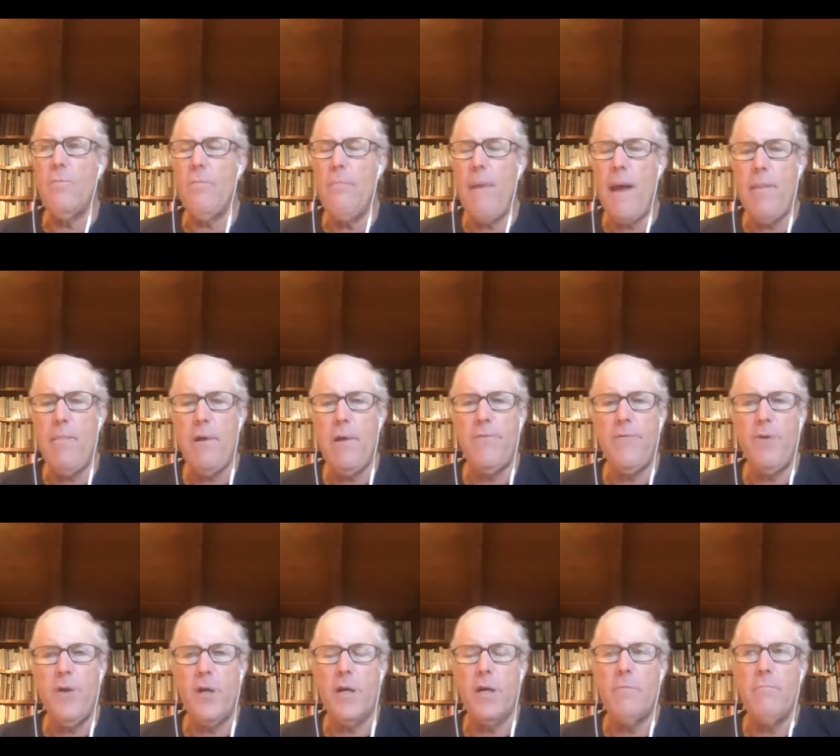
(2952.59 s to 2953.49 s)
Maybe if you
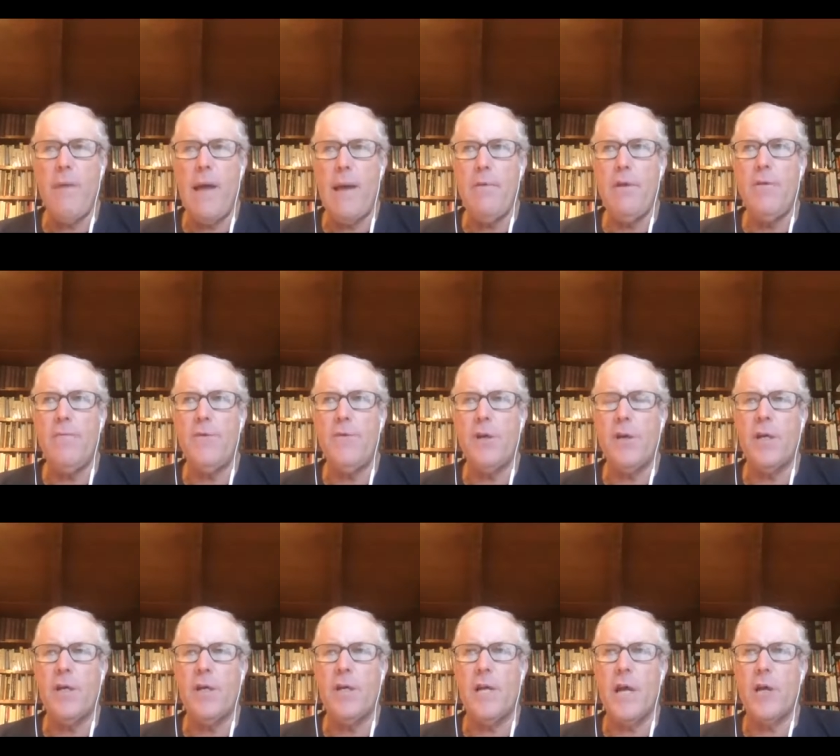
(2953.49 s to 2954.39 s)
could, maybe if you
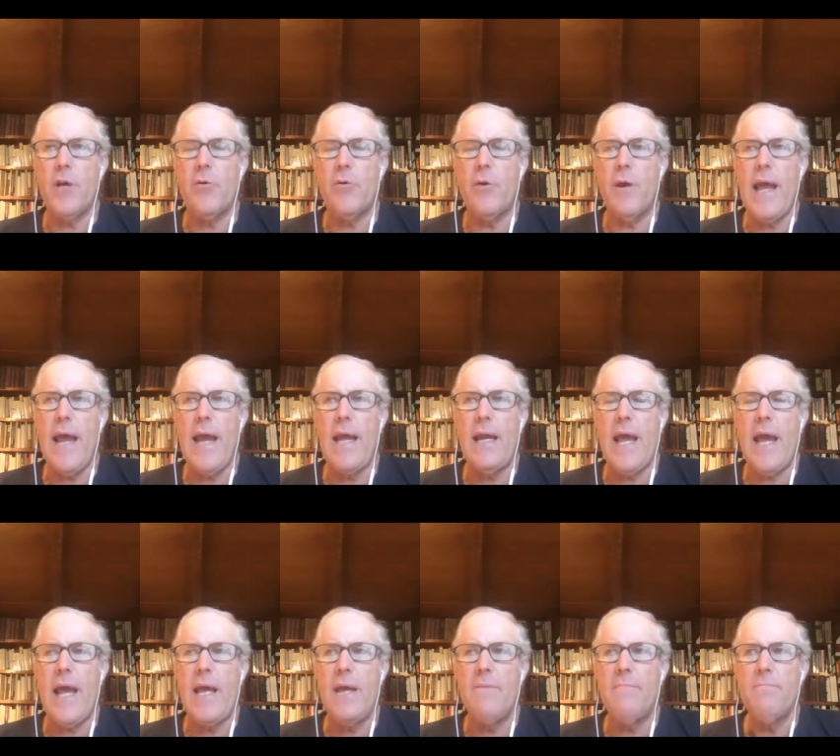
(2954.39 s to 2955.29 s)
could uh, create
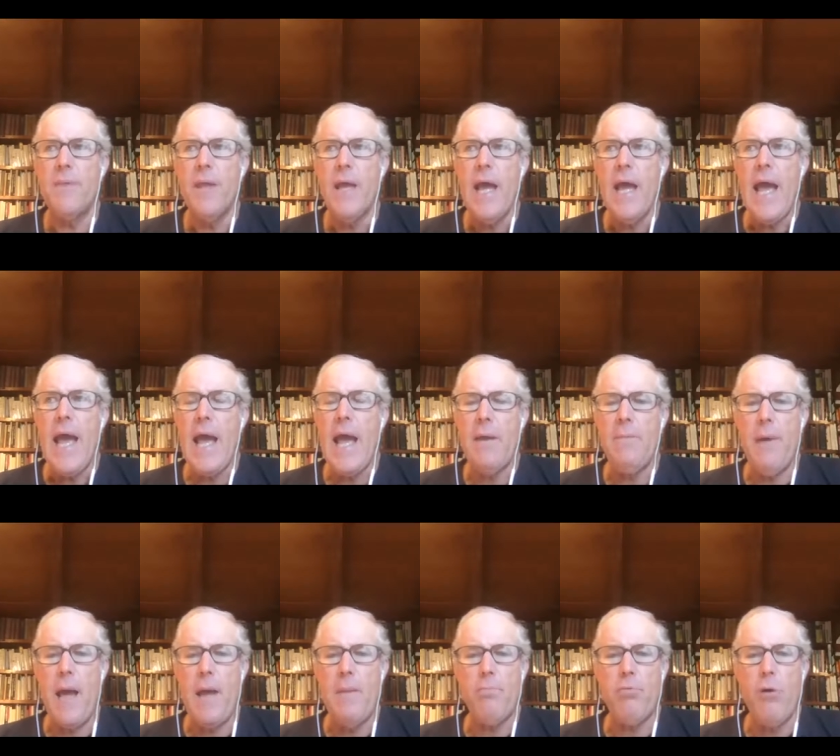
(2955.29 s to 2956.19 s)
a a a,
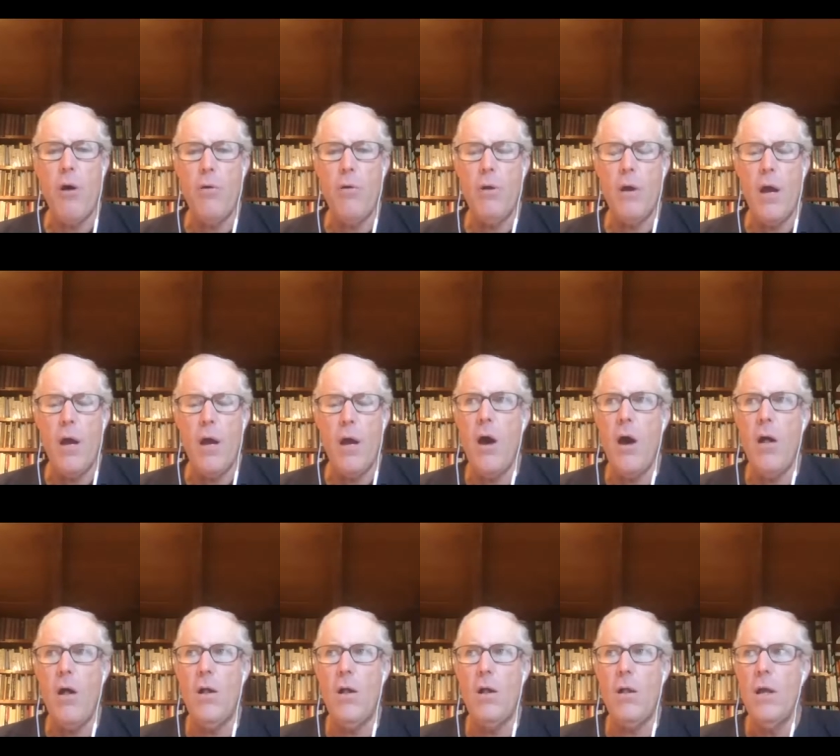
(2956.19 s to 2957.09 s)
pro, a
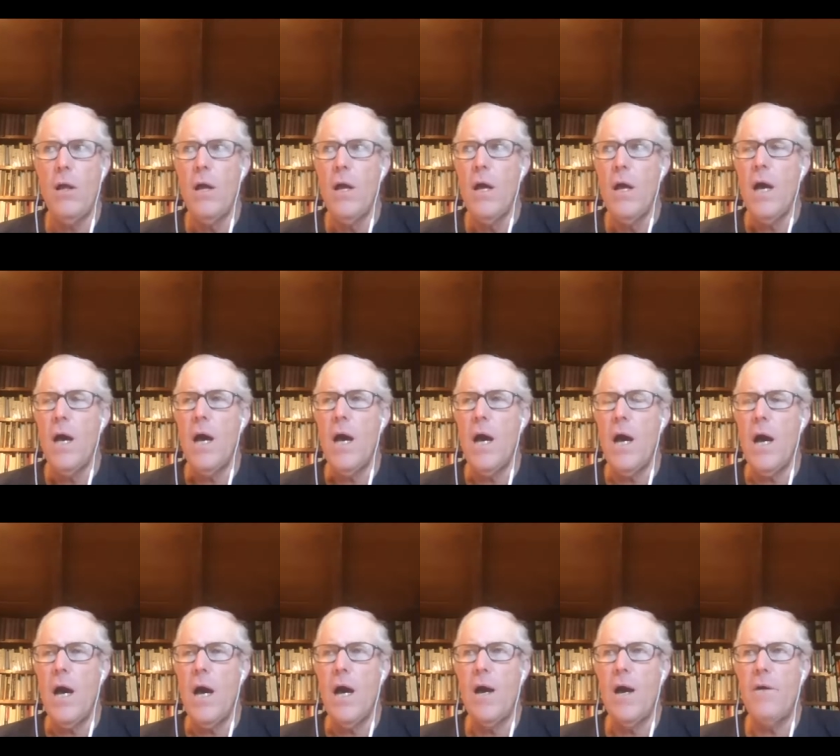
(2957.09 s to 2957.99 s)
protocol
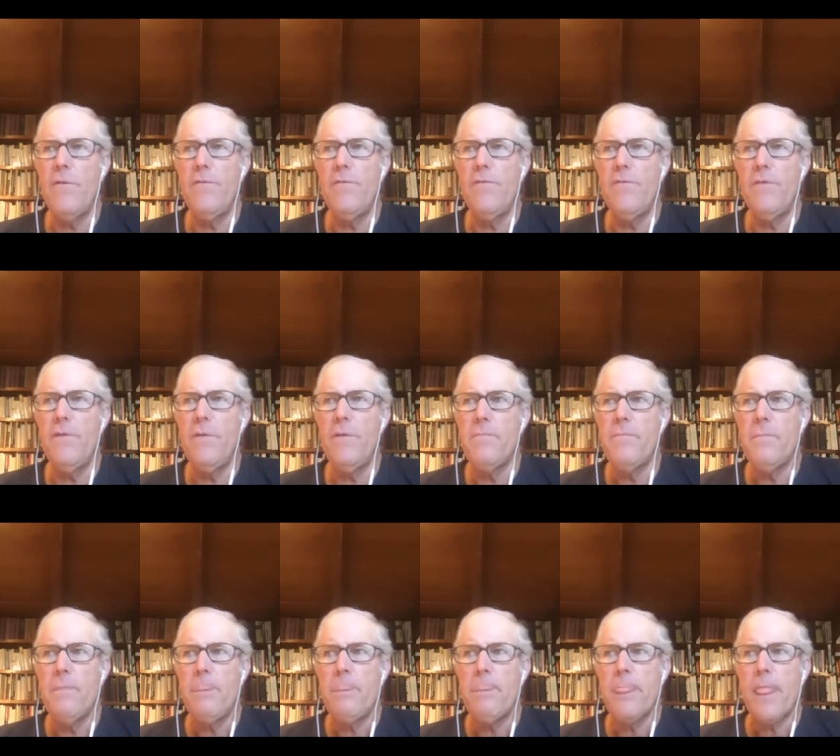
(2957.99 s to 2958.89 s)
of
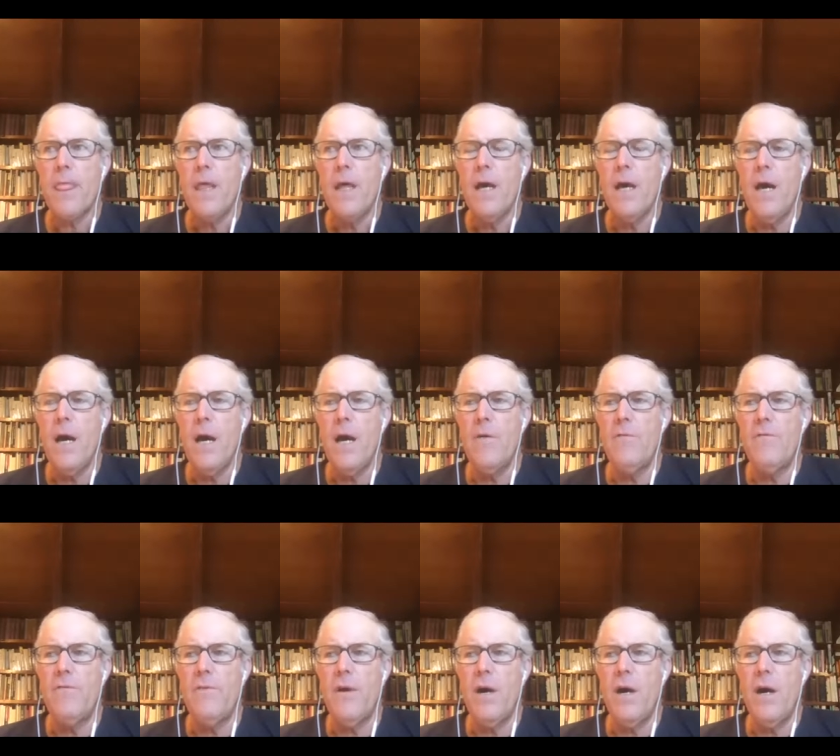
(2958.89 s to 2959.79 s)
of
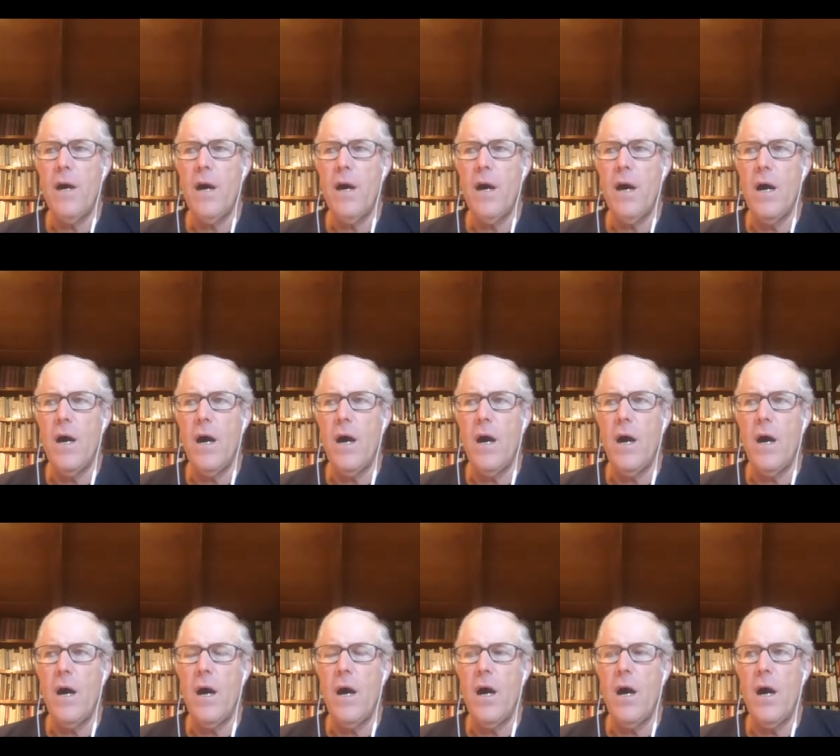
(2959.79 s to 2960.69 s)

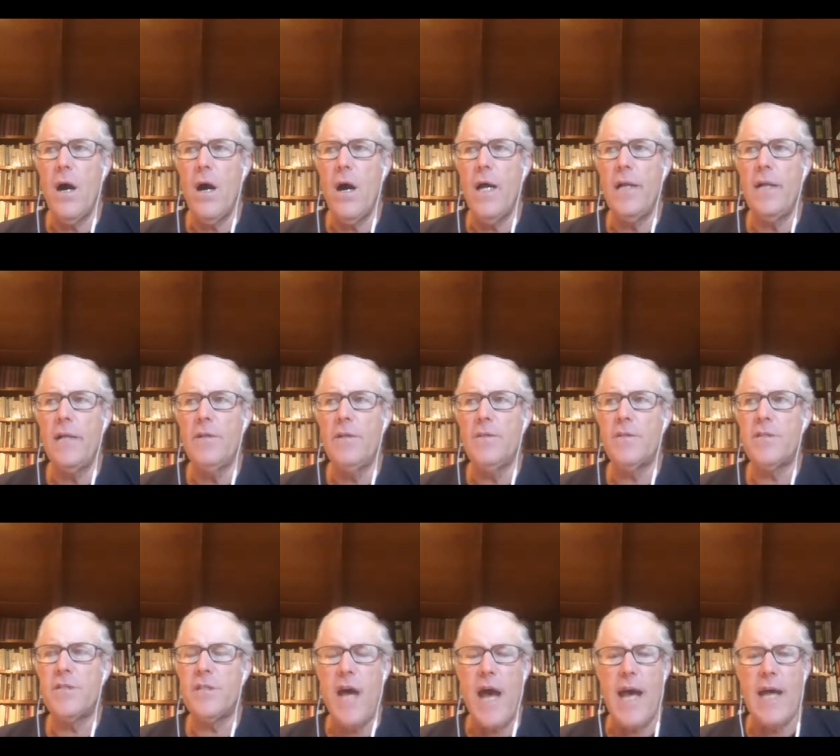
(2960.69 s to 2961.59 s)

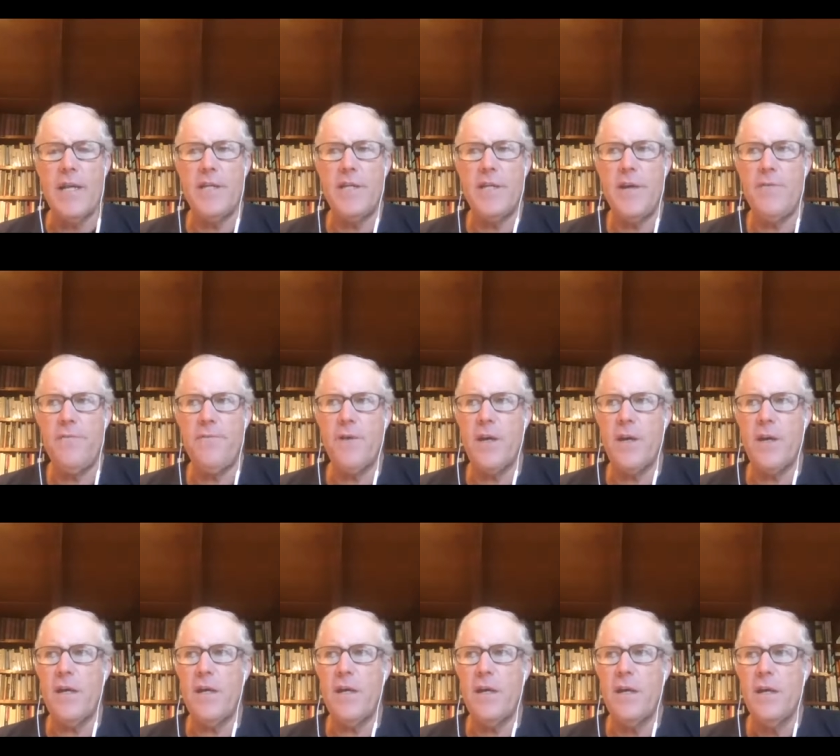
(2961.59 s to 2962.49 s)

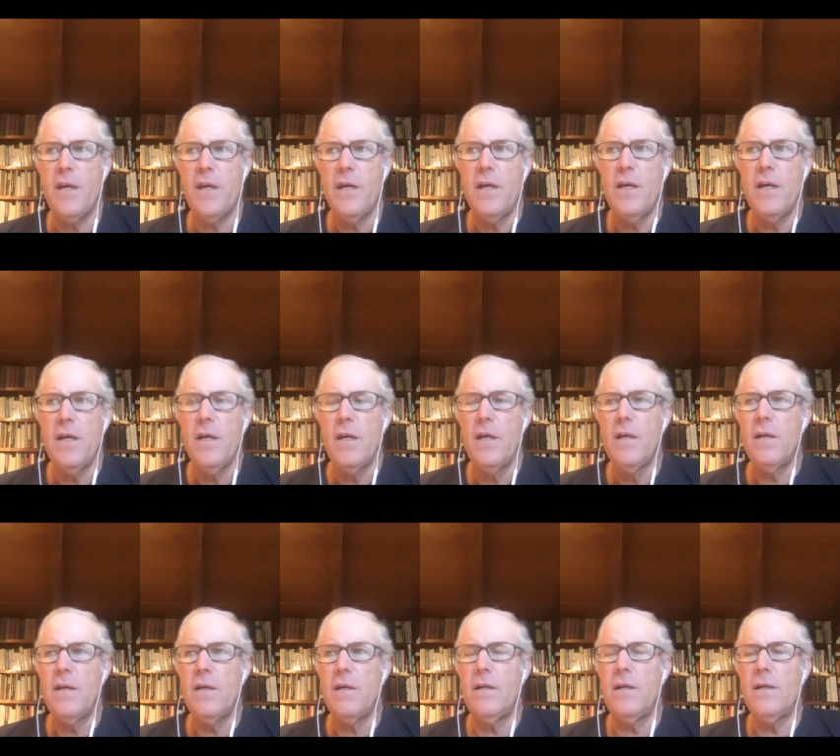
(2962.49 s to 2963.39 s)
unscientific
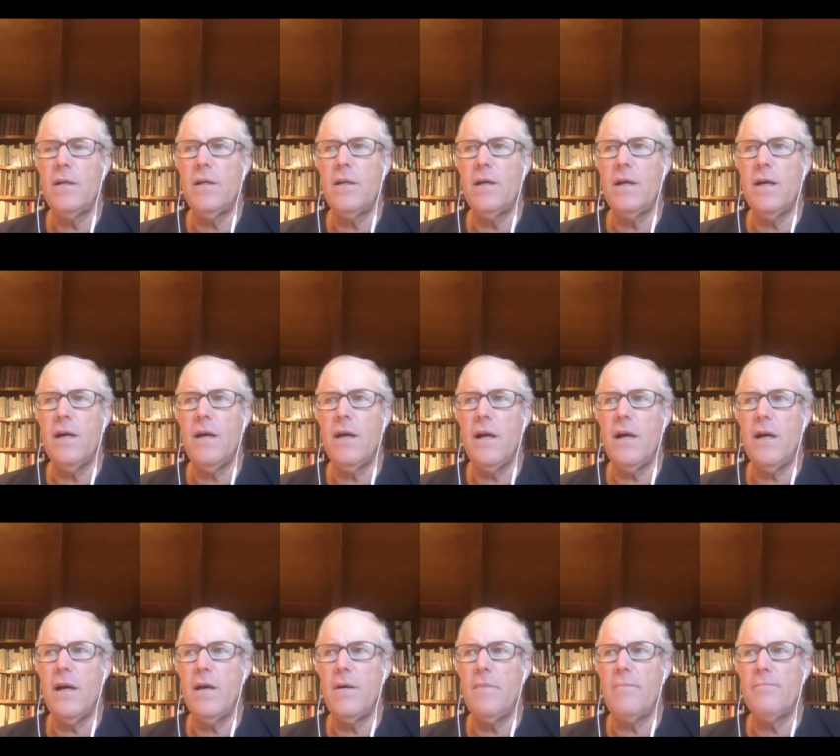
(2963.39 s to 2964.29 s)

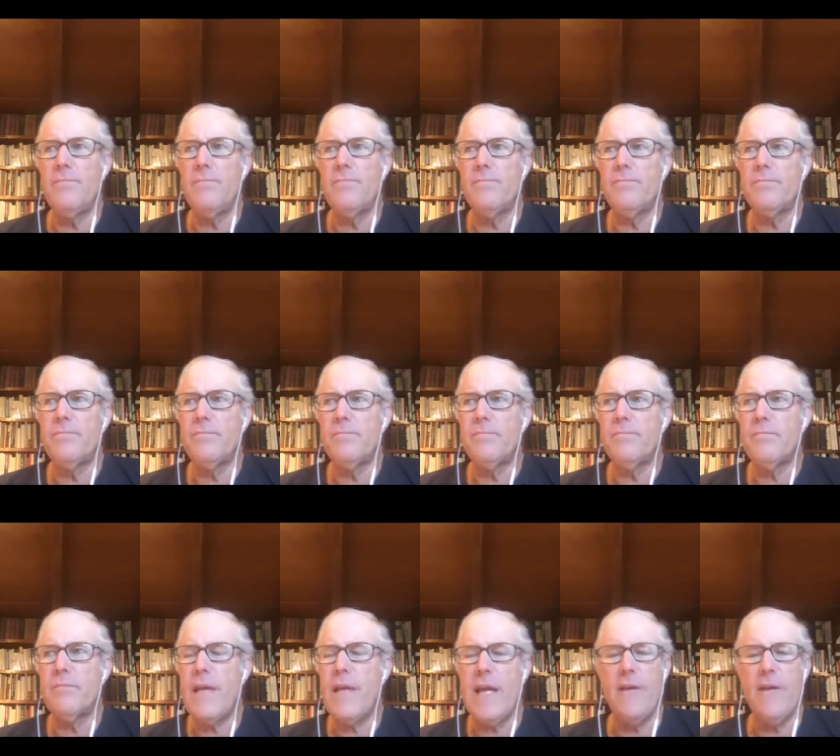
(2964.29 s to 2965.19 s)
um,
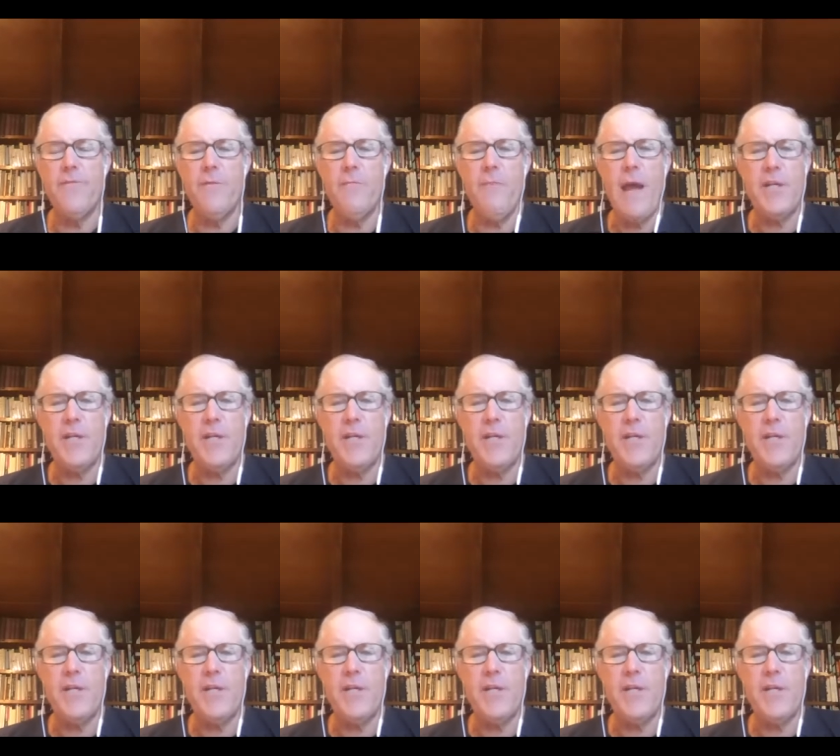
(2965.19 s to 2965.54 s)
information